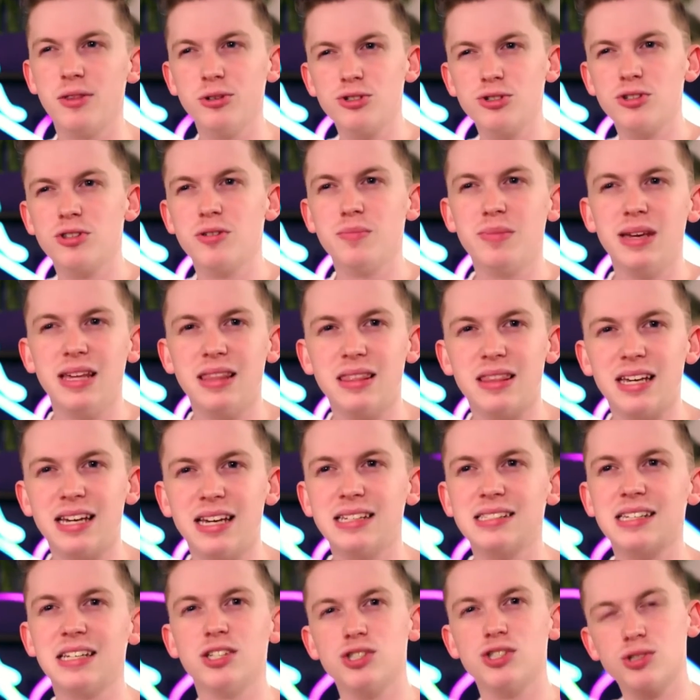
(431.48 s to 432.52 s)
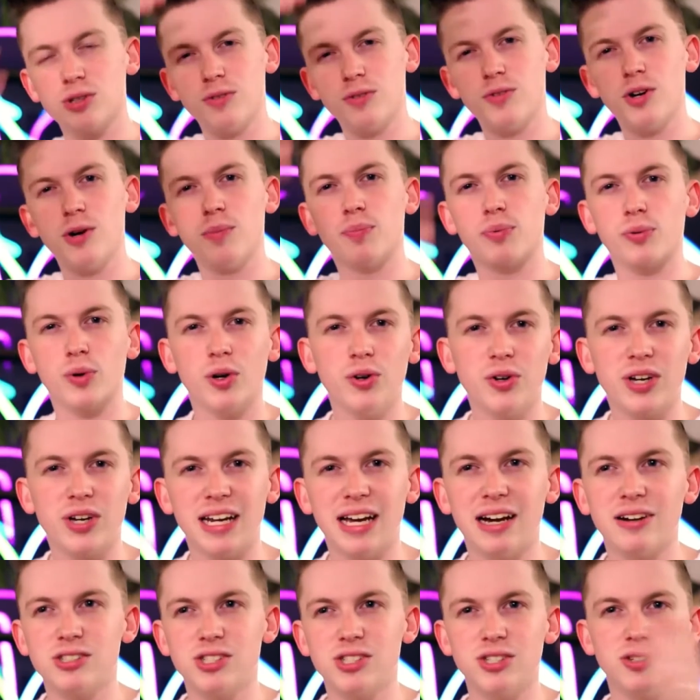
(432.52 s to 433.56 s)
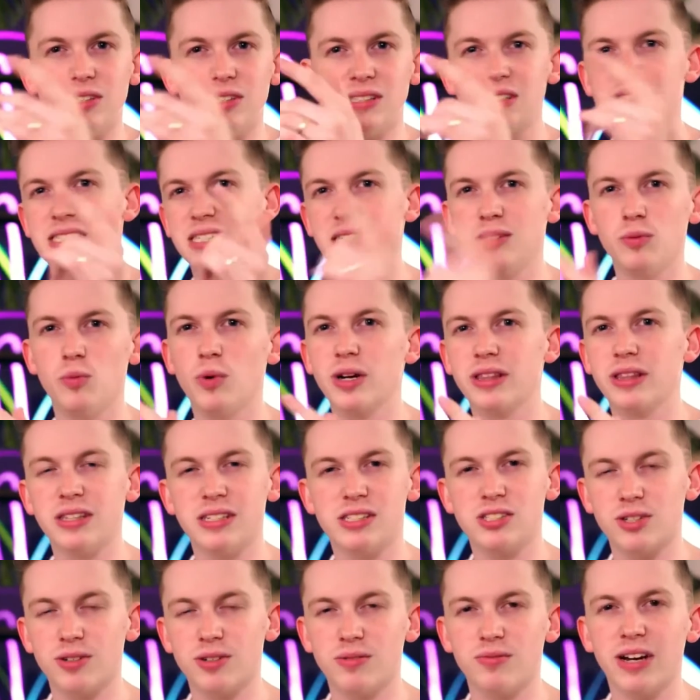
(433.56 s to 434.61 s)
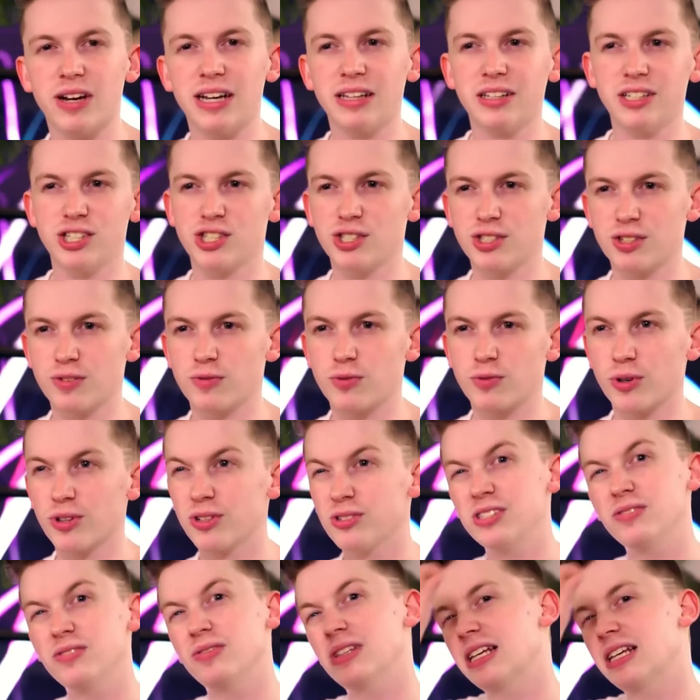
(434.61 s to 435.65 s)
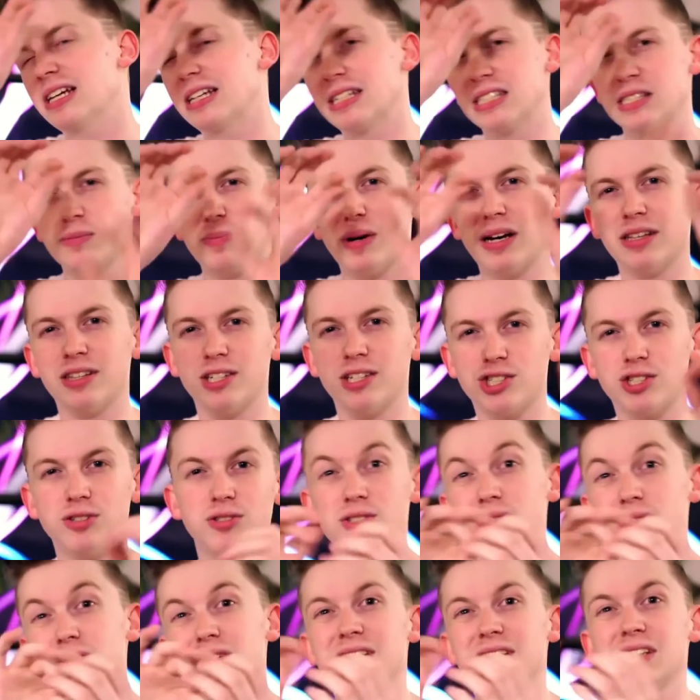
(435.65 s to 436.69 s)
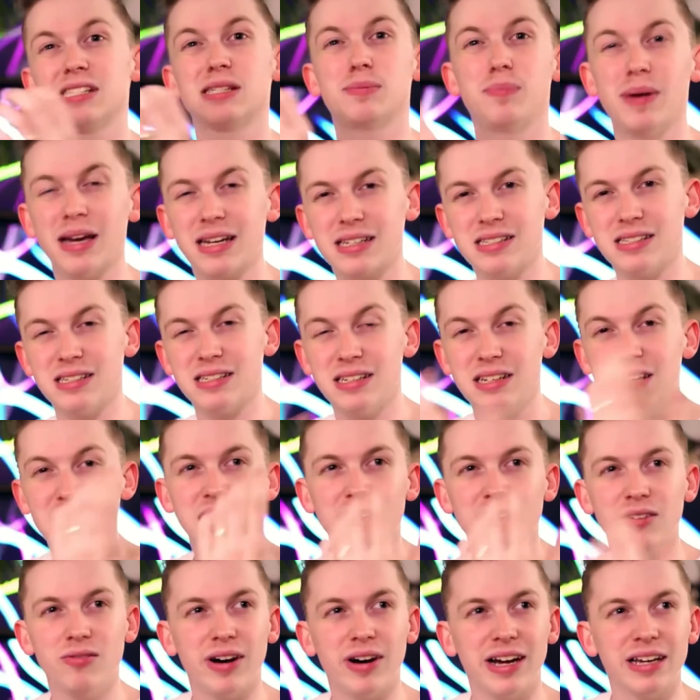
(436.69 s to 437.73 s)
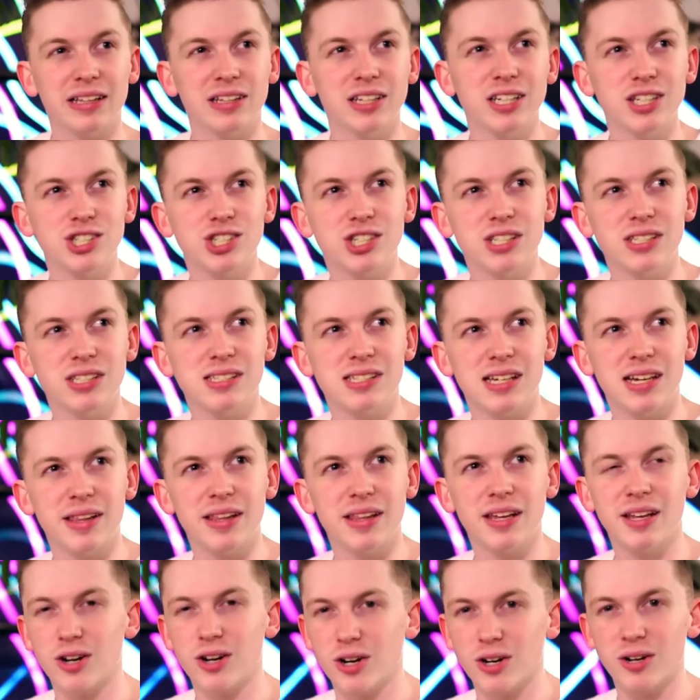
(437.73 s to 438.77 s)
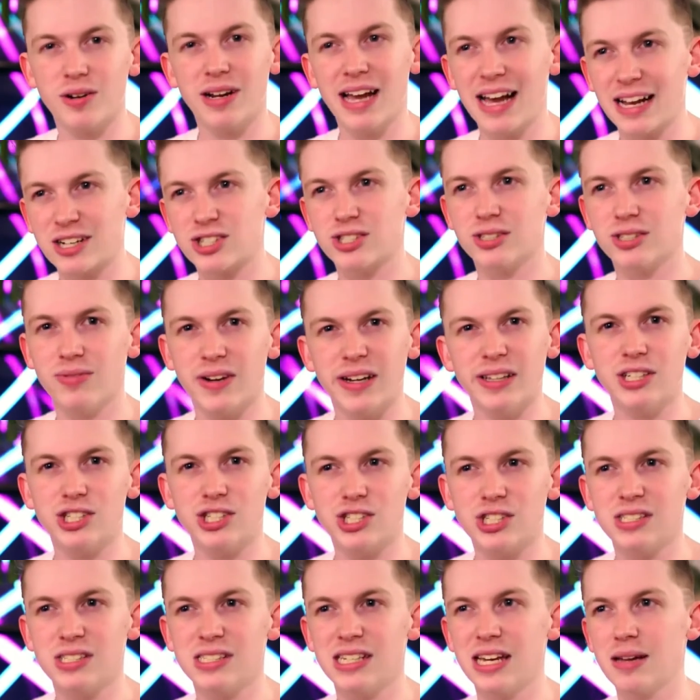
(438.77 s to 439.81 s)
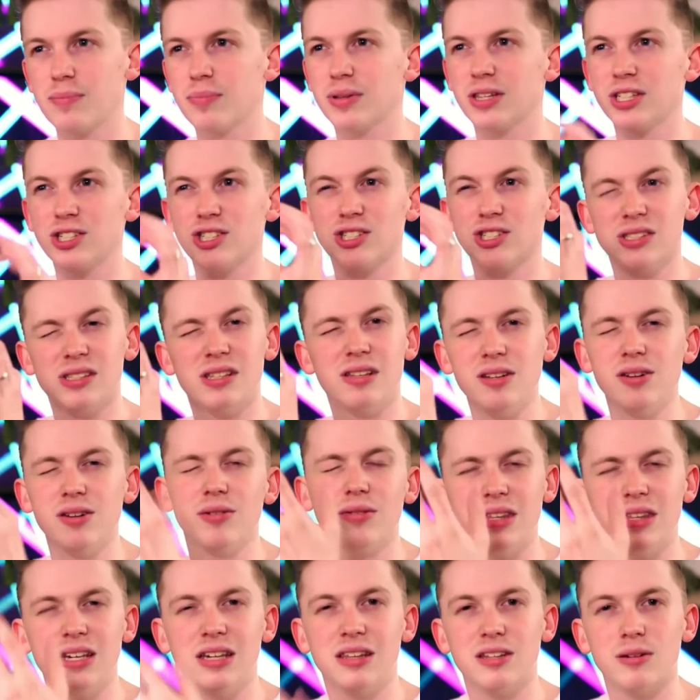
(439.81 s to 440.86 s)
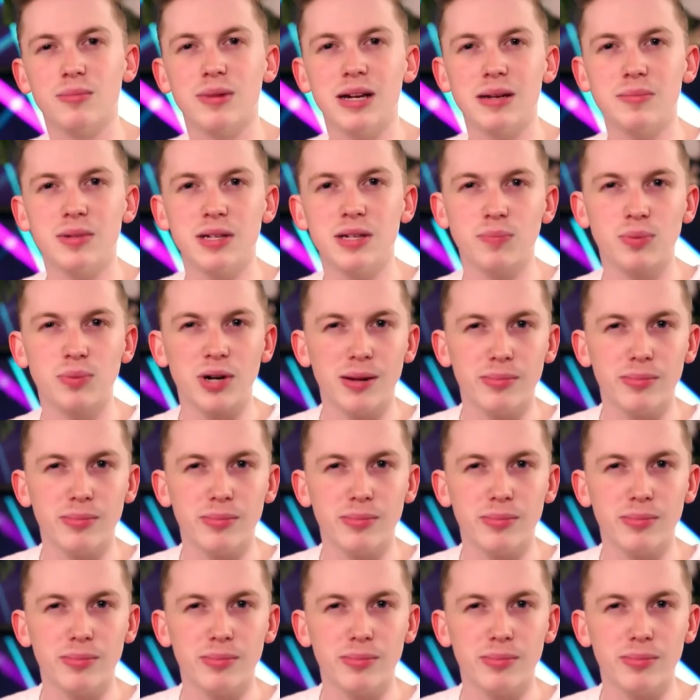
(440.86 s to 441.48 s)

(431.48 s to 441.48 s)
Those are the main things, and it's sort of all broken out so you can see what the certain violations are for. There's even like a spot that shows you suspected violations that aren't actually violations yet, but they just, think there might be a